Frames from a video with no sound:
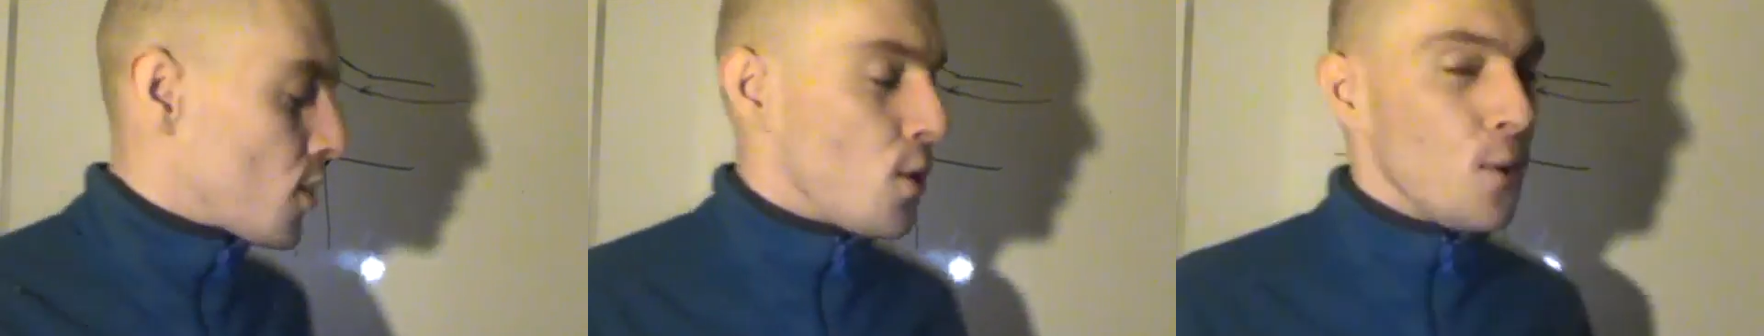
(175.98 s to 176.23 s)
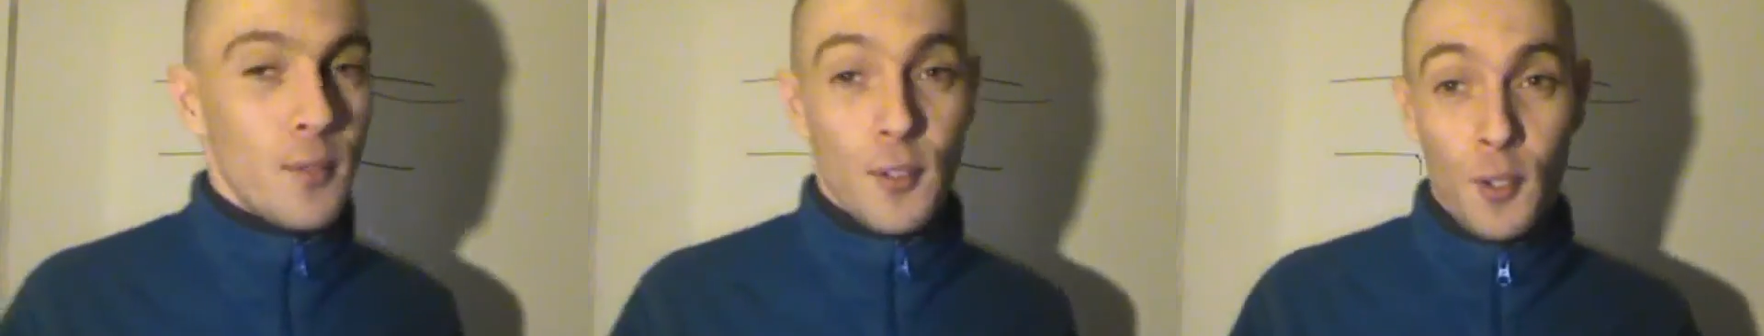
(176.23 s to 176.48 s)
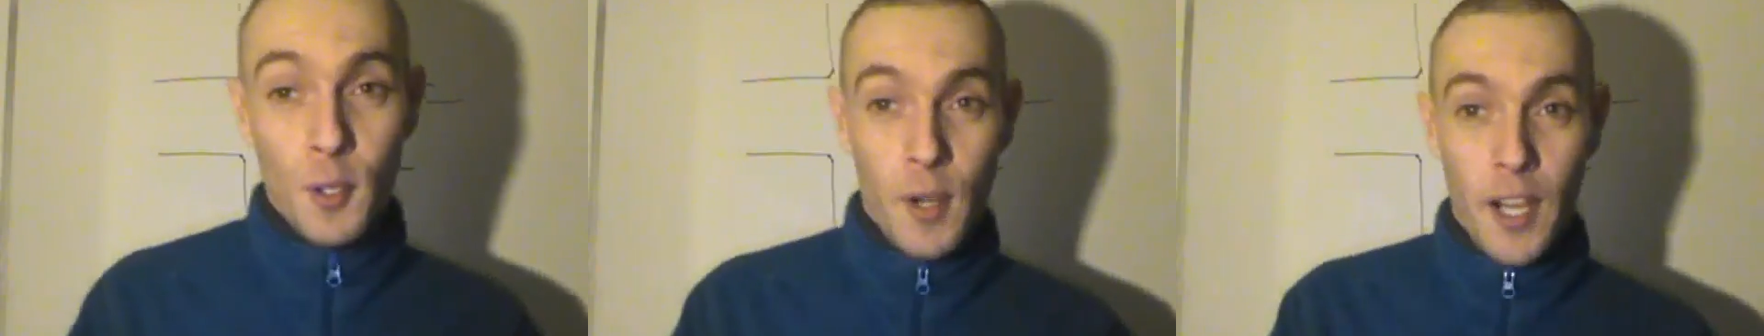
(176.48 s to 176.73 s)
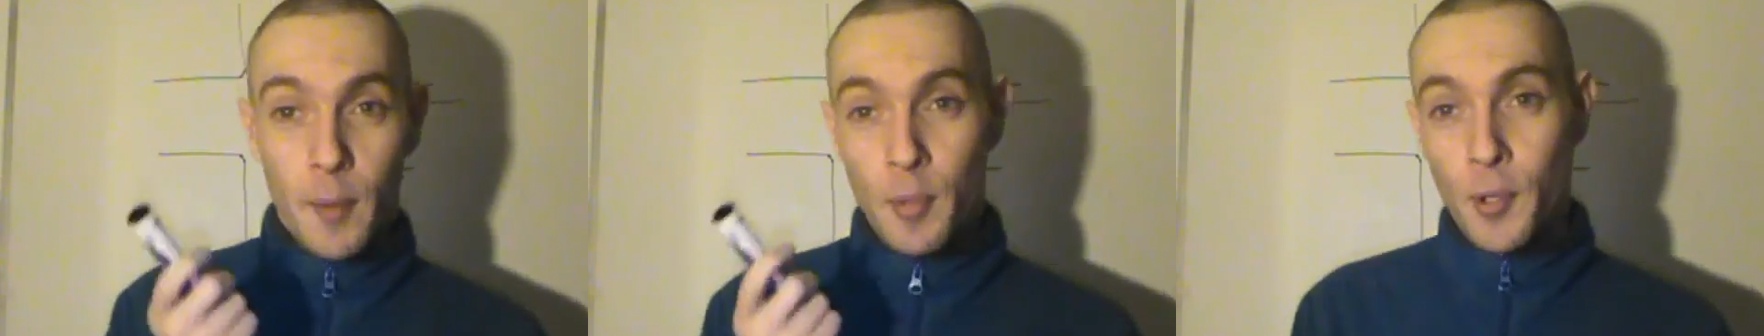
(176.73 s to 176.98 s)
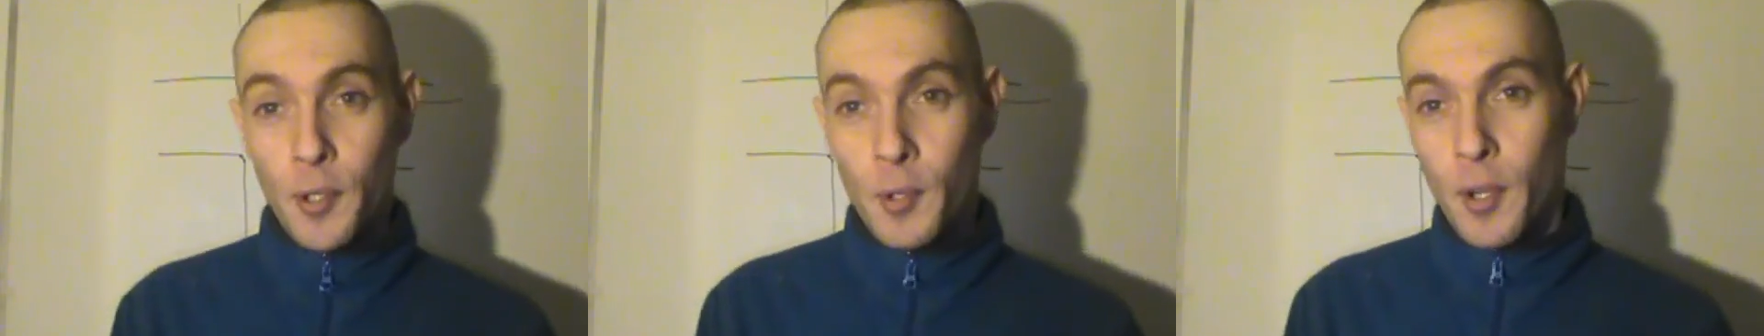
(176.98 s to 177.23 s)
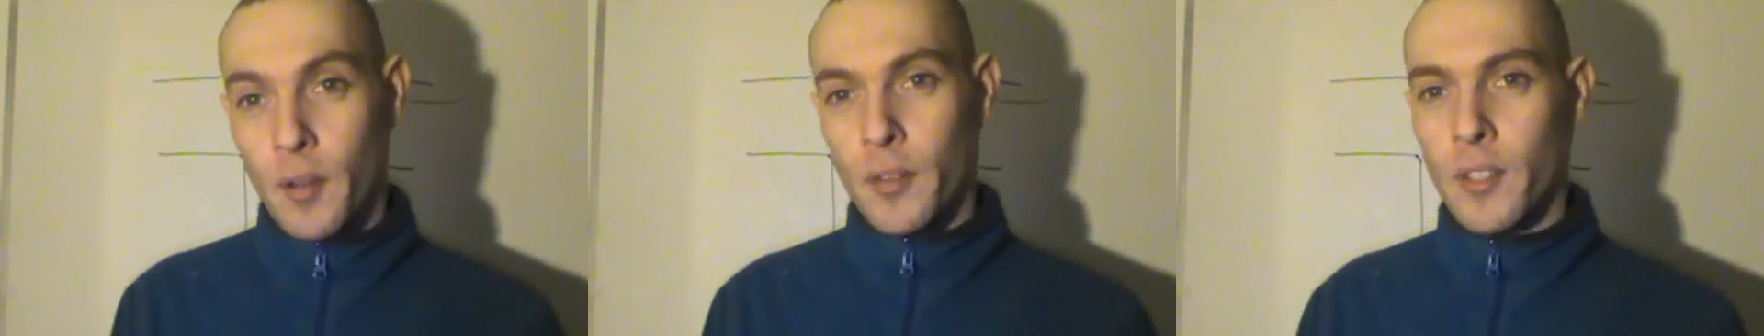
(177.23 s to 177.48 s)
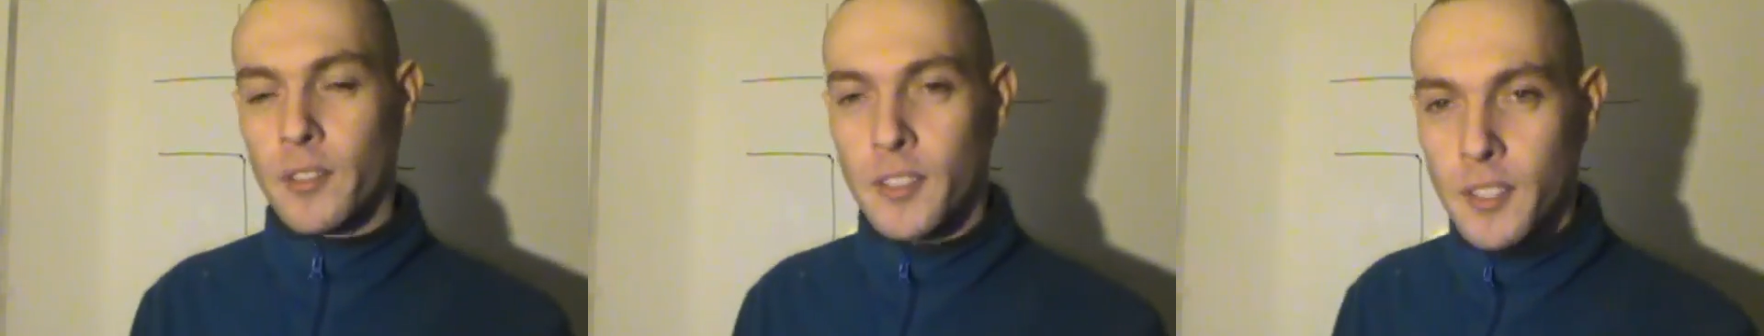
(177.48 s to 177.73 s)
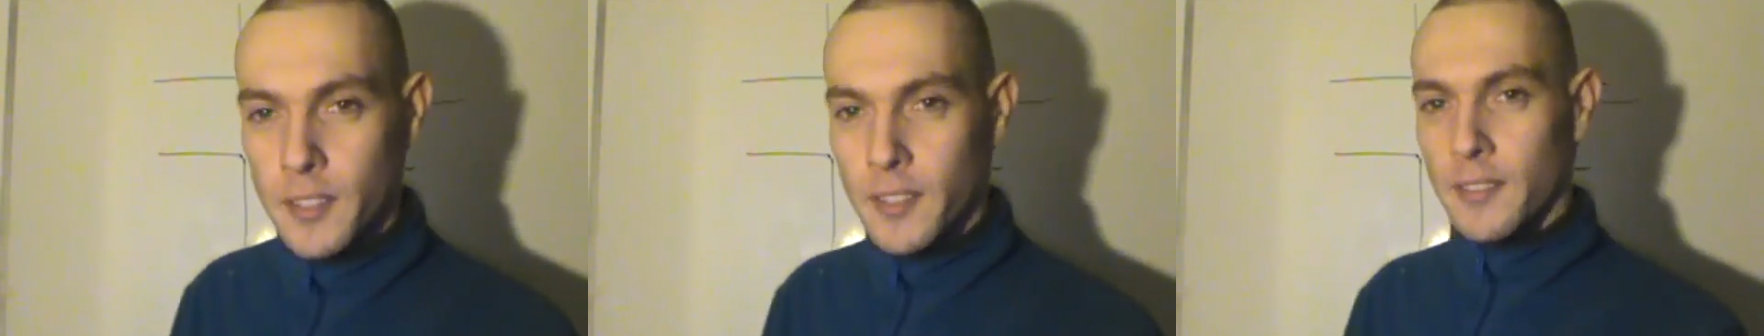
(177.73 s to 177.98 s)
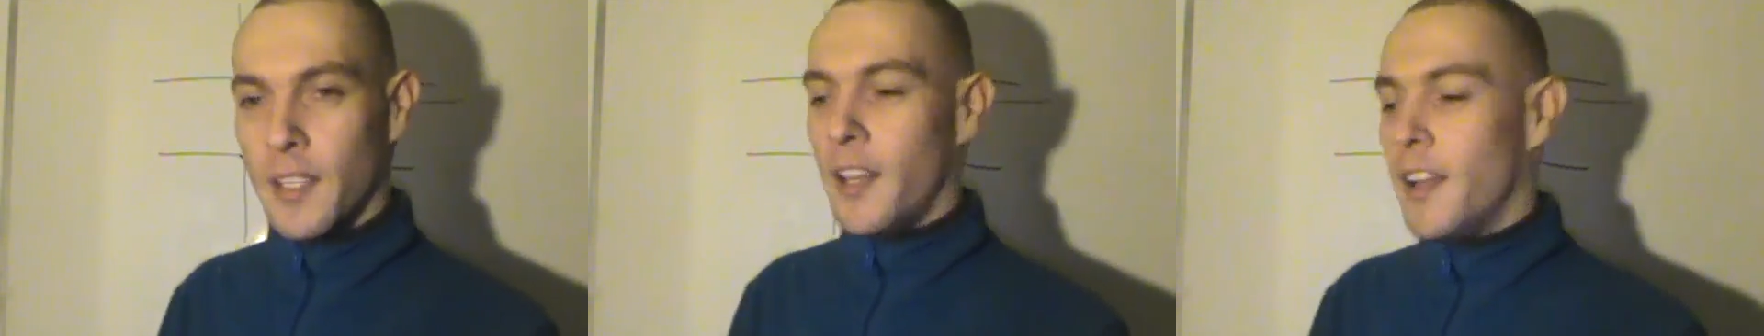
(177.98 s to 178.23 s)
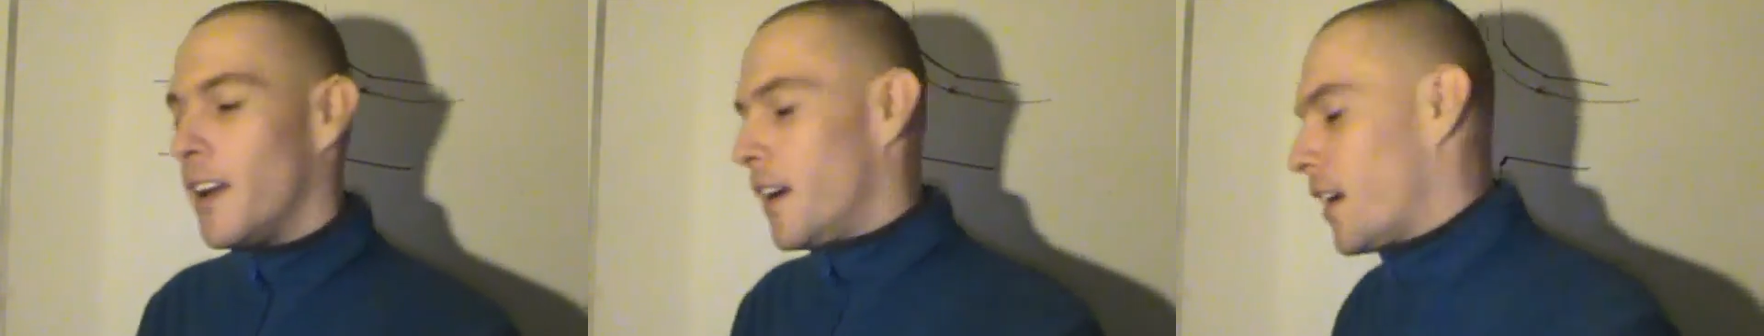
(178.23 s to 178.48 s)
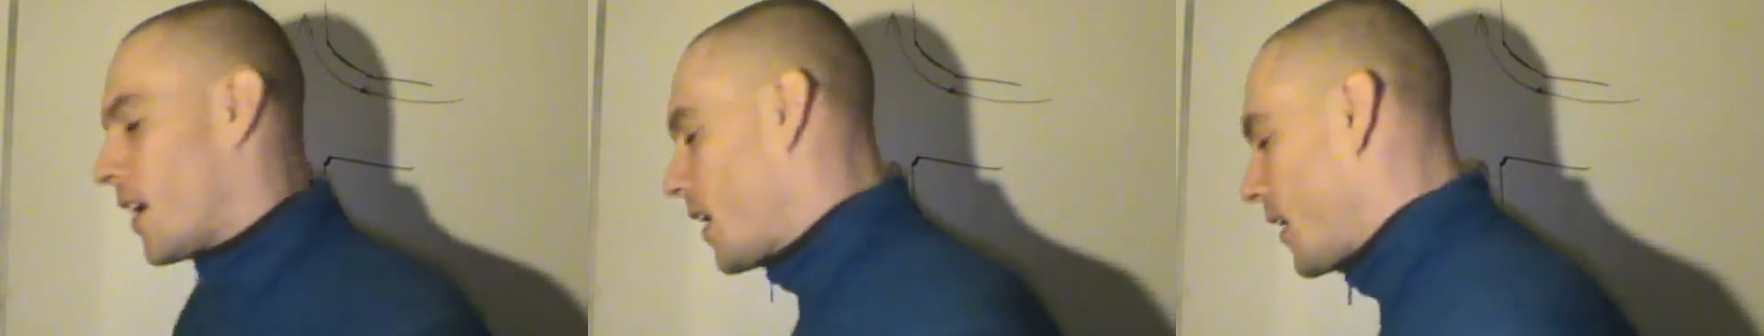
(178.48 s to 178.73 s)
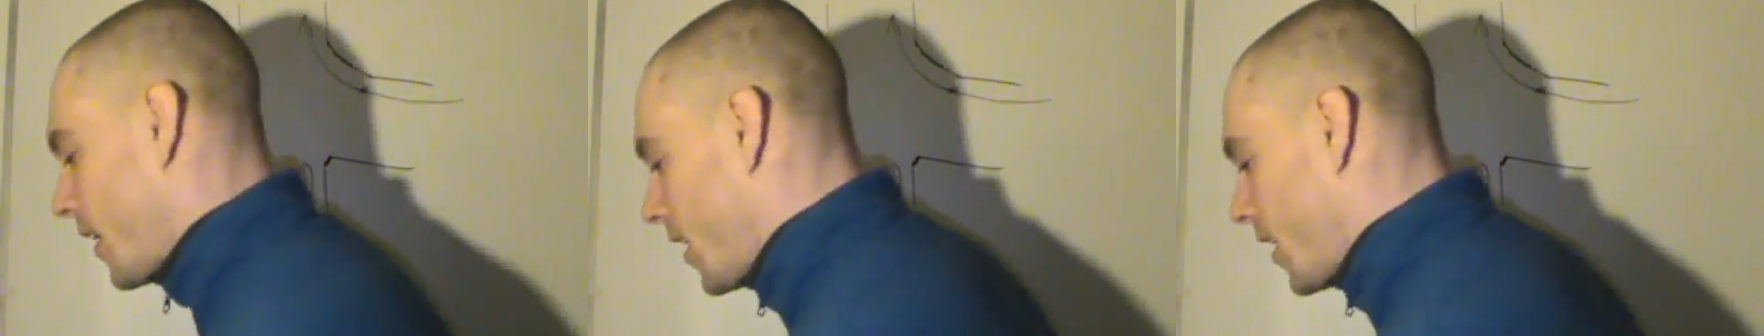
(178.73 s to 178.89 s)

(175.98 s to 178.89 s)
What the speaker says: the whole, do you know why I pulled you over? Hi,